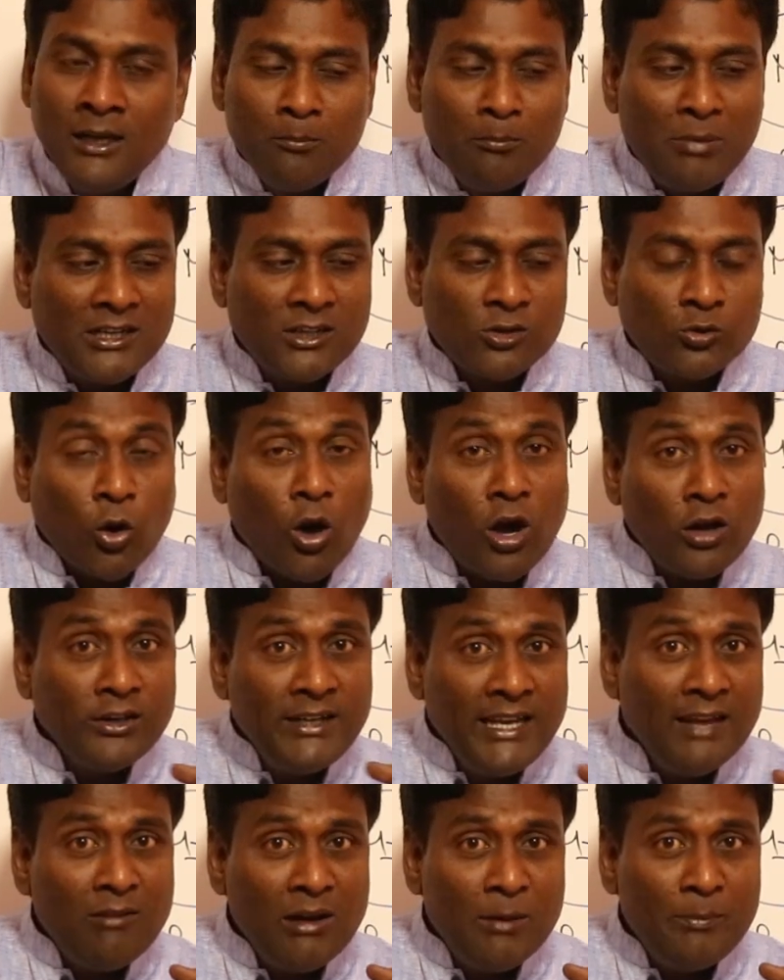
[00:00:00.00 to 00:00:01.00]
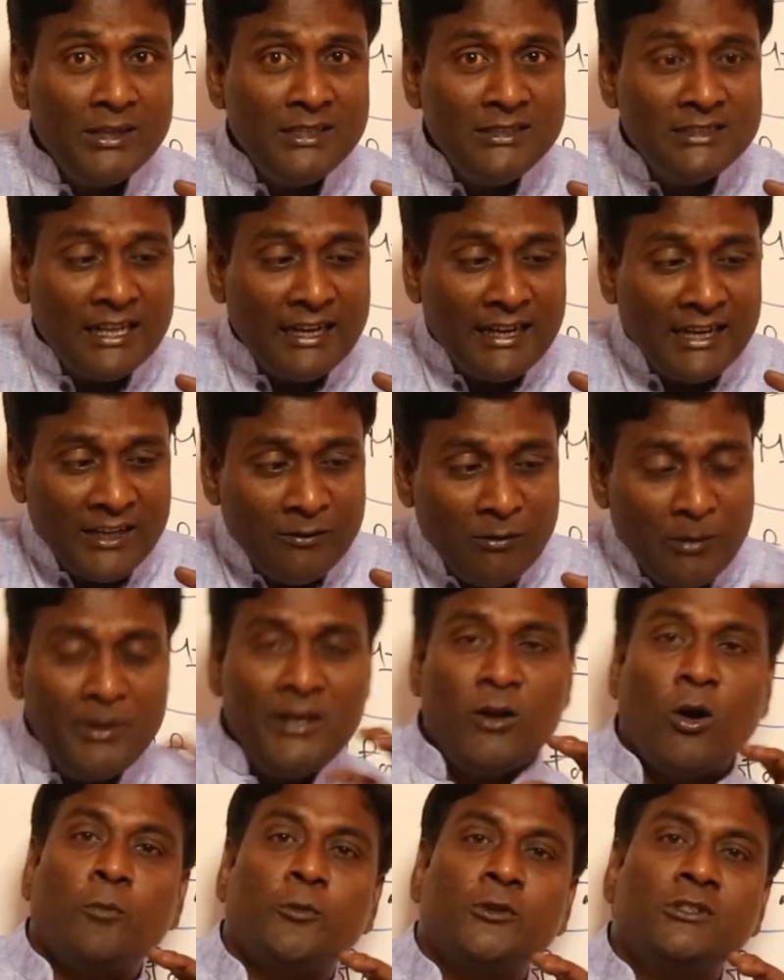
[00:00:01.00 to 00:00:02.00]
But torque developed in generator will be
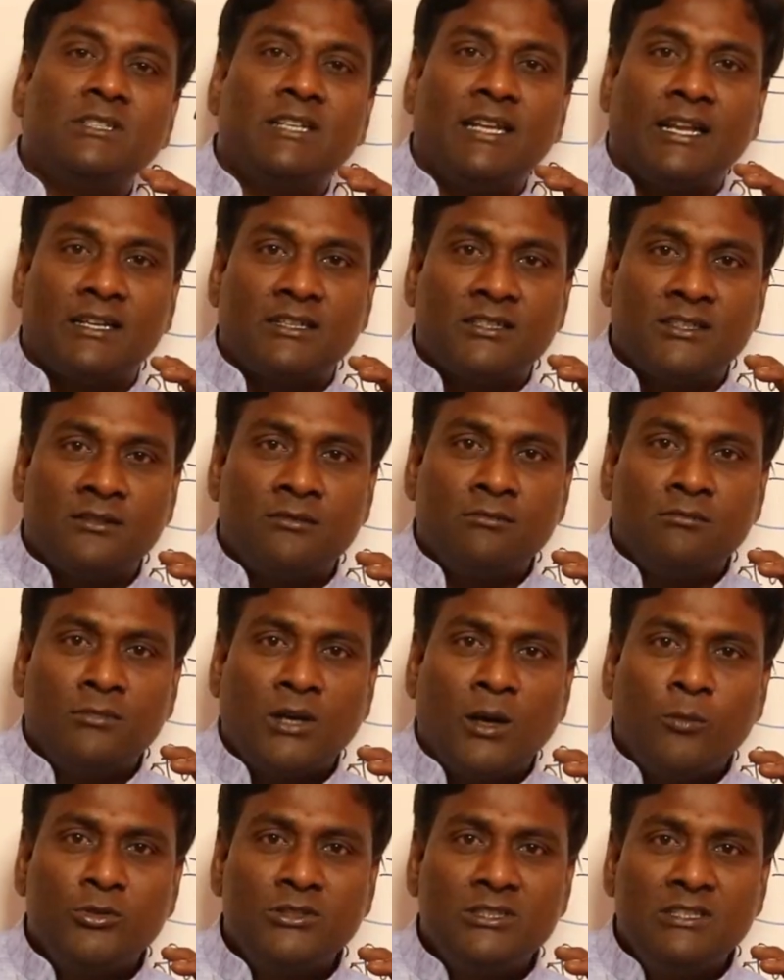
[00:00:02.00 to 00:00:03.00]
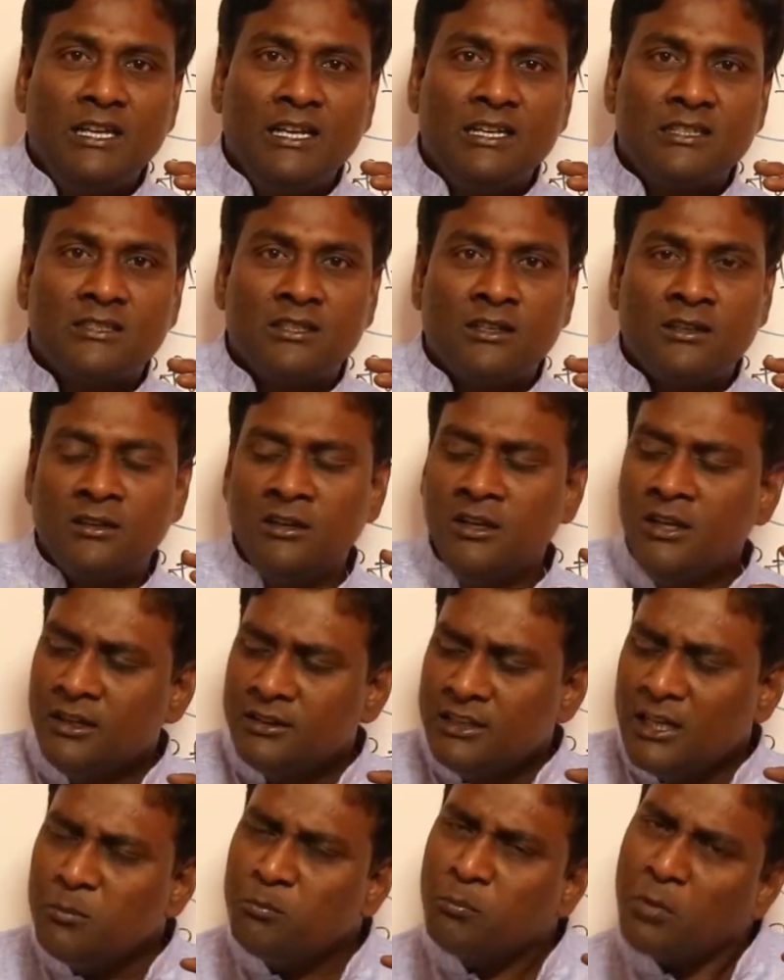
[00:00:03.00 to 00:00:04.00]
in opposite direction. Opposite direction.
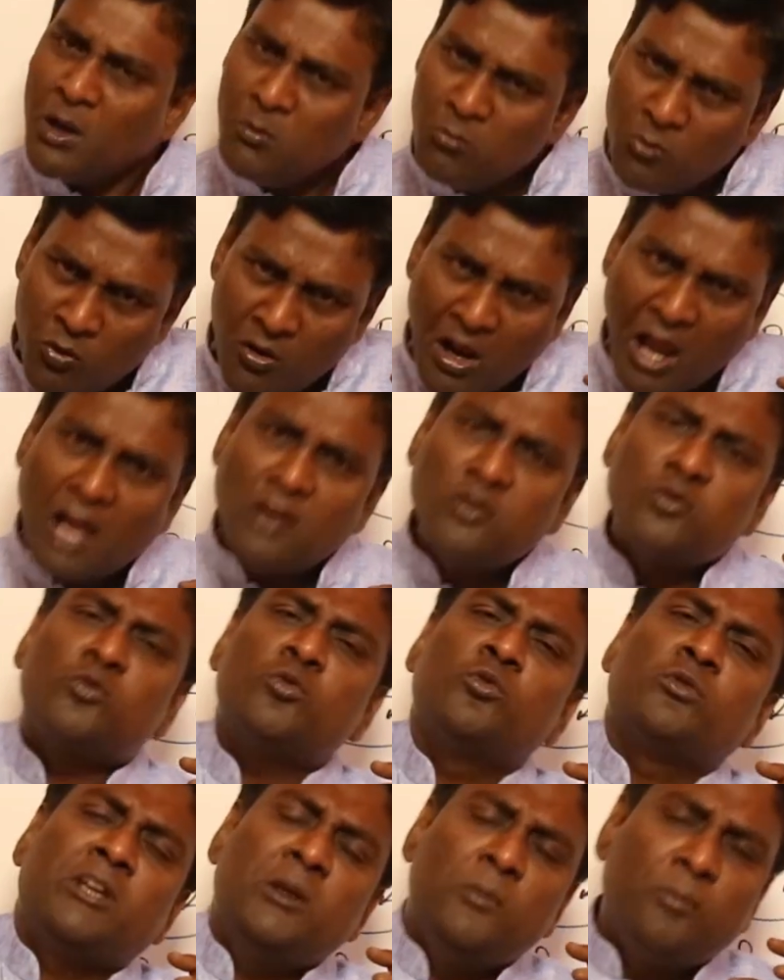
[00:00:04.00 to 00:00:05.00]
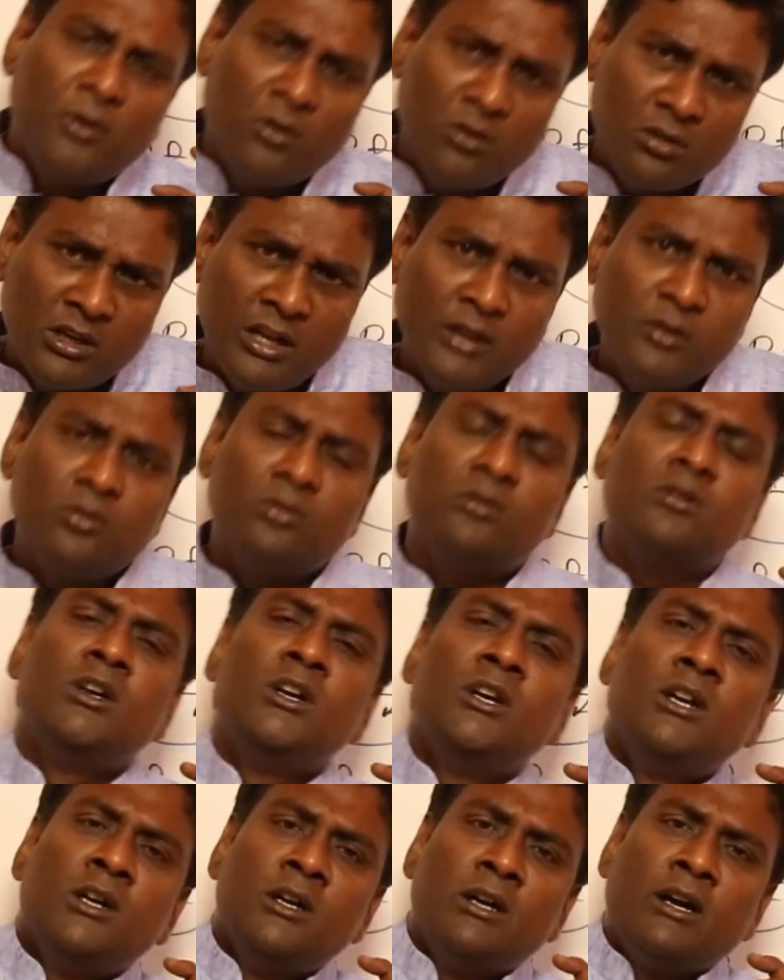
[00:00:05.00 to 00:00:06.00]
Then prime mover has to keep on like you know
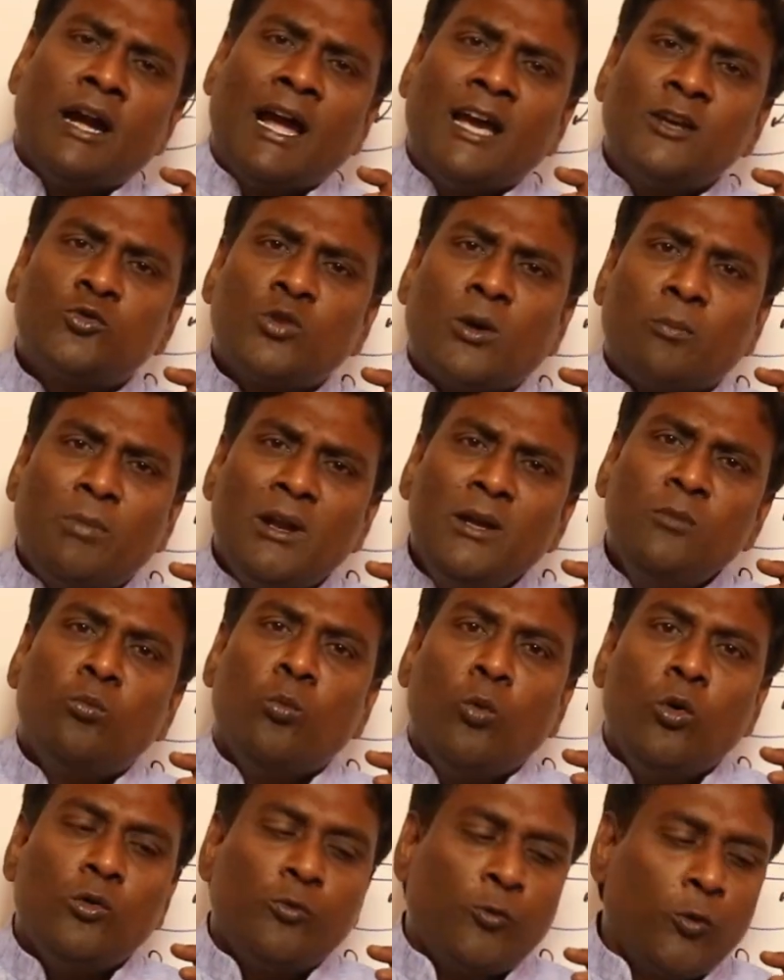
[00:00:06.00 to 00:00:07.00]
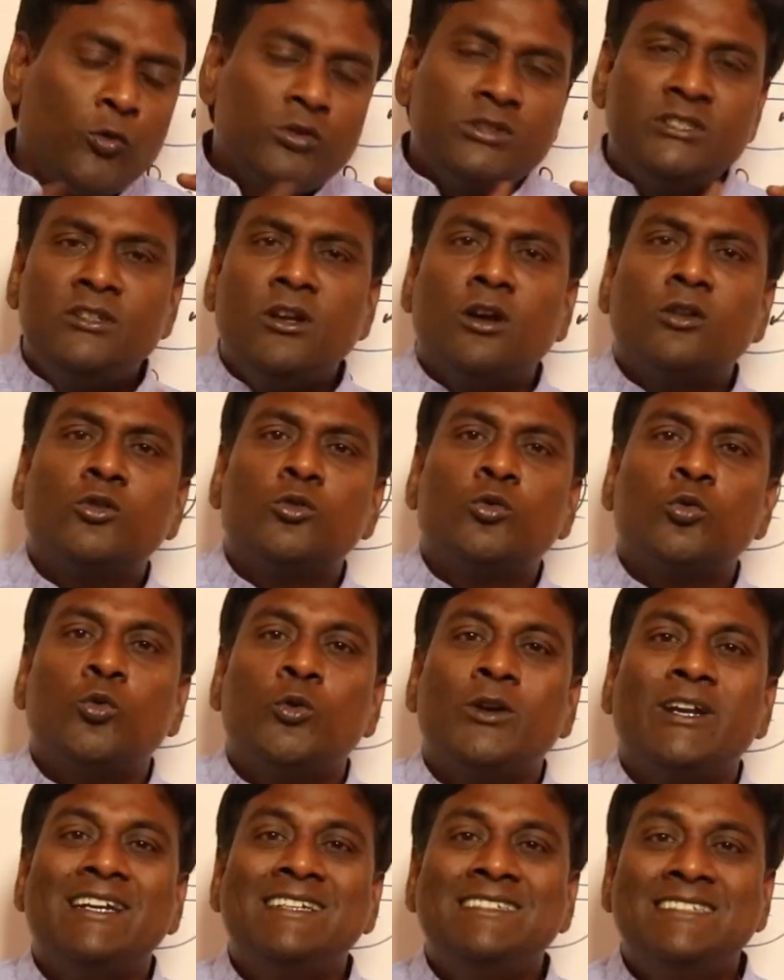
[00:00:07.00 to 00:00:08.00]
uh, has to apply more force in order to
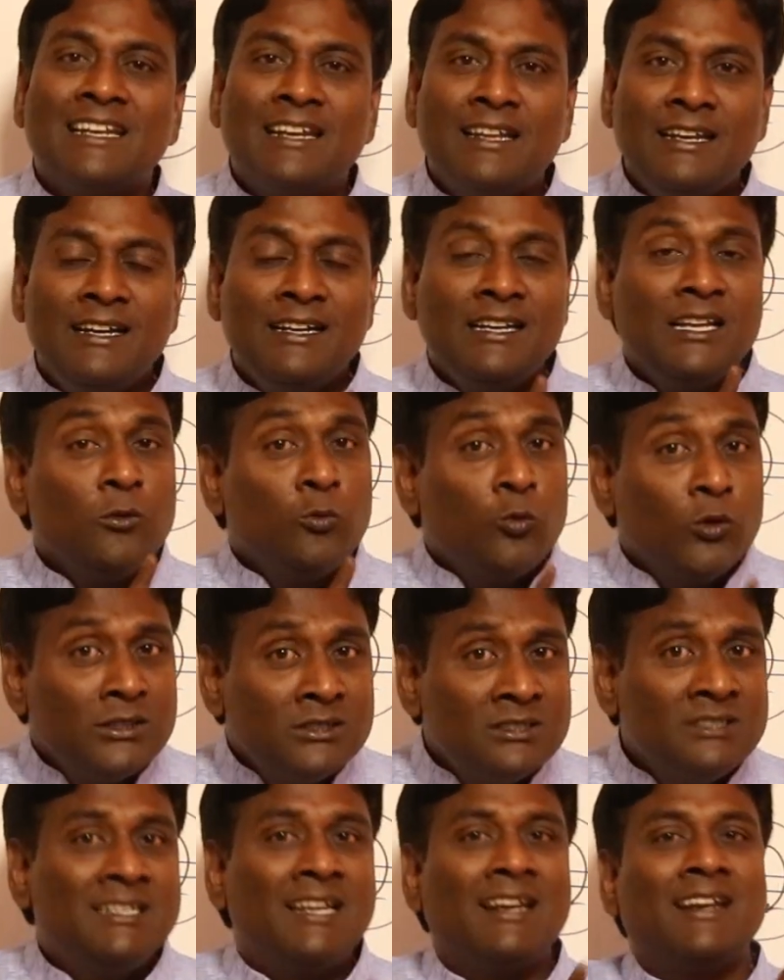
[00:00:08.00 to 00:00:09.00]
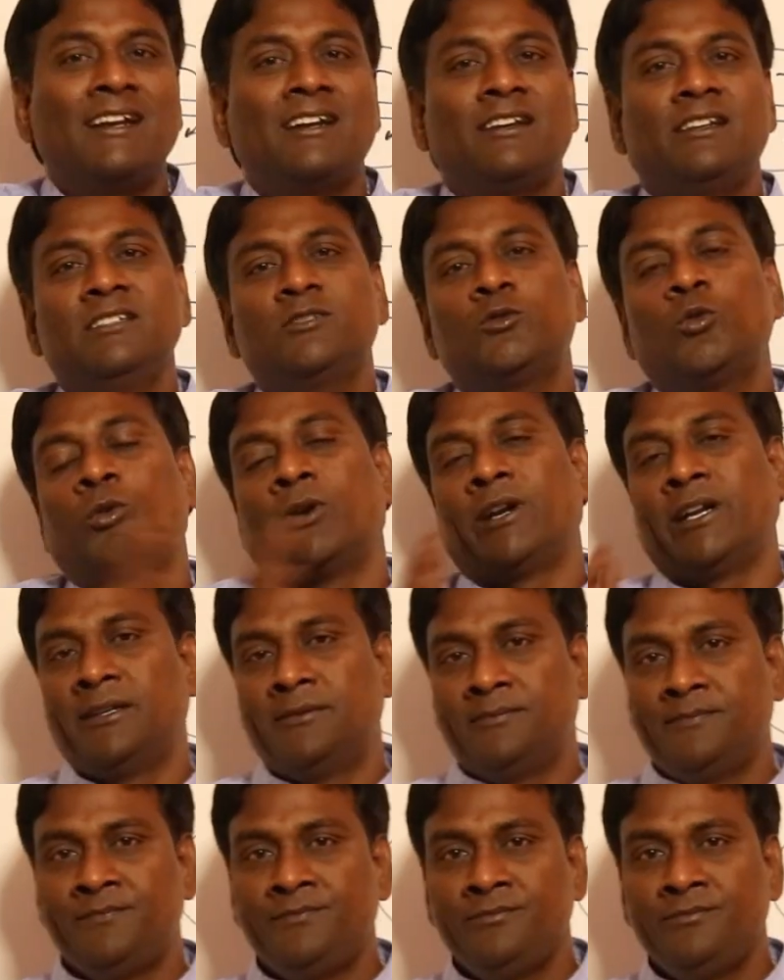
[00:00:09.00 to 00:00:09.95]
rotate generator once generator is loaded.